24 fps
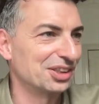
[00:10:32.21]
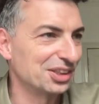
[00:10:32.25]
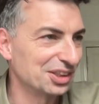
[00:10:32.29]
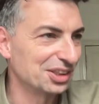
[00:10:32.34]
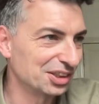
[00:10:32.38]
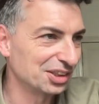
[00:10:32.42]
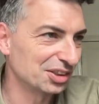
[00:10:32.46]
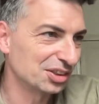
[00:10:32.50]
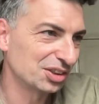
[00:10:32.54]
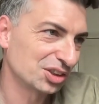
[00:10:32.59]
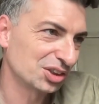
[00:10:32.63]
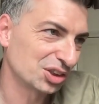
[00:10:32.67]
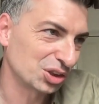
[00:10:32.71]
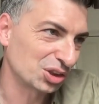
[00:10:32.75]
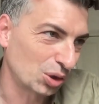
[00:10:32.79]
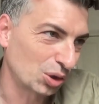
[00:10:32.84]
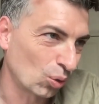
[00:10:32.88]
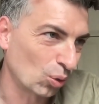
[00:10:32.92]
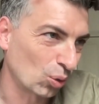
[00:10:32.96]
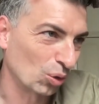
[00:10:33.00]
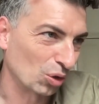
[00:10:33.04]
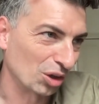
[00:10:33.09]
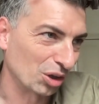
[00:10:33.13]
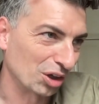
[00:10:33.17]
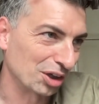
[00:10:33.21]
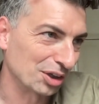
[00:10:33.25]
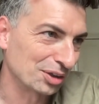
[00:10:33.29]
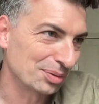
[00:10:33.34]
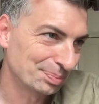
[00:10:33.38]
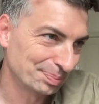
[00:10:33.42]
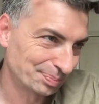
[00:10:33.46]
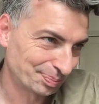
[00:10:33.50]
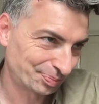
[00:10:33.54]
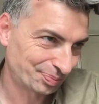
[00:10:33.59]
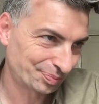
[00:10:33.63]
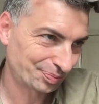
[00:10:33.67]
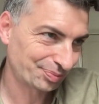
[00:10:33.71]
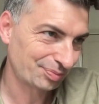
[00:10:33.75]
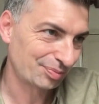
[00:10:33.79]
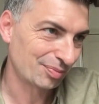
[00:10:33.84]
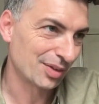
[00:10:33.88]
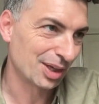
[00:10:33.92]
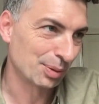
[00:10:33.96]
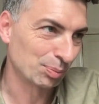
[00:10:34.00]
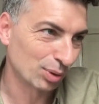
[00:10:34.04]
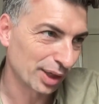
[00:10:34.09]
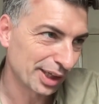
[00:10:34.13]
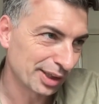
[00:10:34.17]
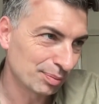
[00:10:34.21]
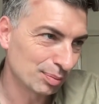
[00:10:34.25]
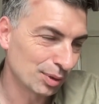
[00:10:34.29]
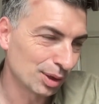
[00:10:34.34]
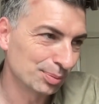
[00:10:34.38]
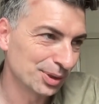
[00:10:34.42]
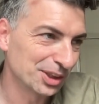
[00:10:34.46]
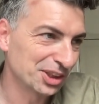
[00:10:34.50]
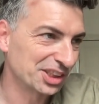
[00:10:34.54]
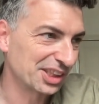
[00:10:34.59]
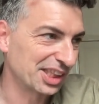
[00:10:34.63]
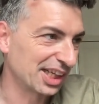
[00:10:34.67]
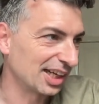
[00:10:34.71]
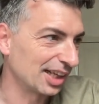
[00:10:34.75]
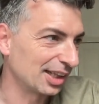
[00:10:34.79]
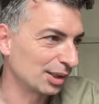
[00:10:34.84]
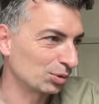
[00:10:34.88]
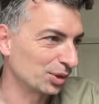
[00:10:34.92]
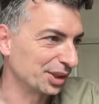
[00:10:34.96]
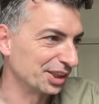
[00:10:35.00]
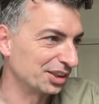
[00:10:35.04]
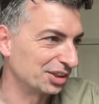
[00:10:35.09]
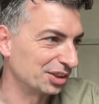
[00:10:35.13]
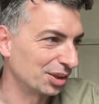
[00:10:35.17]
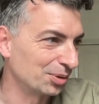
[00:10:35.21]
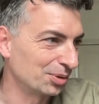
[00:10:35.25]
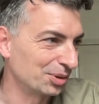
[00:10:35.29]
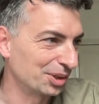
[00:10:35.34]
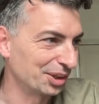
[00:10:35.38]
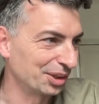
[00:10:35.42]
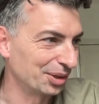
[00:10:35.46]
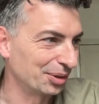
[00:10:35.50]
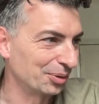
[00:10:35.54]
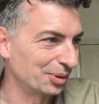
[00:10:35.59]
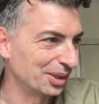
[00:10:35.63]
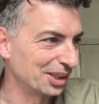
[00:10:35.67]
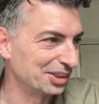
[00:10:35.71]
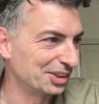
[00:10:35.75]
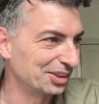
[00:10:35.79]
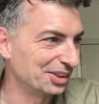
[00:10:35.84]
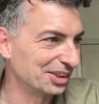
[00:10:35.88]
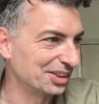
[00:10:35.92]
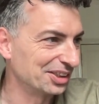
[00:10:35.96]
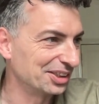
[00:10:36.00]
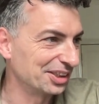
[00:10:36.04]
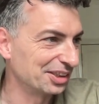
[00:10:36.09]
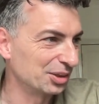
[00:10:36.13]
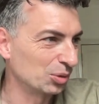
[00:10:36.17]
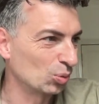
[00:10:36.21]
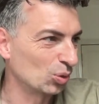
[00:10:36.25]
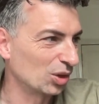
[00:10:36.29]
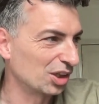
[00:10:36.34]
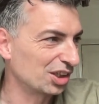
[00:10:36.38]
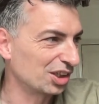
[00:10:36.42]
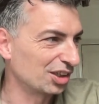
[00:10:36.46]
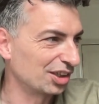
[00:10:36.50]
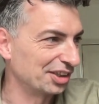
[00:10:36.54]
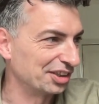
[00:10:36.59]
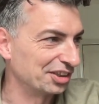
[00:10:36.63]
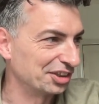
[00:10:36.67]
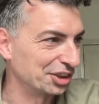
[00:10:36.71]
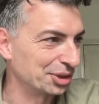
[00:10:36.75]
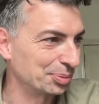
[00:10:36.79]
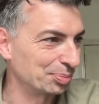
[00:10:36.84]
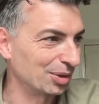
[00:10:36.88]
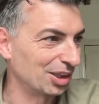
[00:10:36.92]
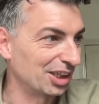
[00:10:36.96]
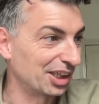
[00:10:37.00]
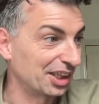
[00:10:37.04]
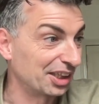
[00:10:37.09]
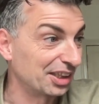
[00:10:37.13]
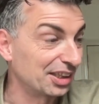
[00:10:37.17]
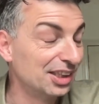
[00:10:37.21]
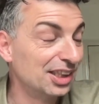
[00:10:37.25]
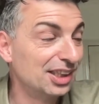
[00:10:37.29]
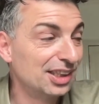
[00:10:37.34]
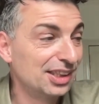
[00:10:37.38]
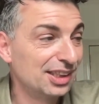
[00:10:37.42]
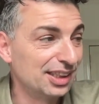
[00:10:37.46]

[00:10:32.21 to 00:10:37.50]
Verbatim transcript: This is Score, Bright Moments Gallery, Tokyo. And you can see the work on display.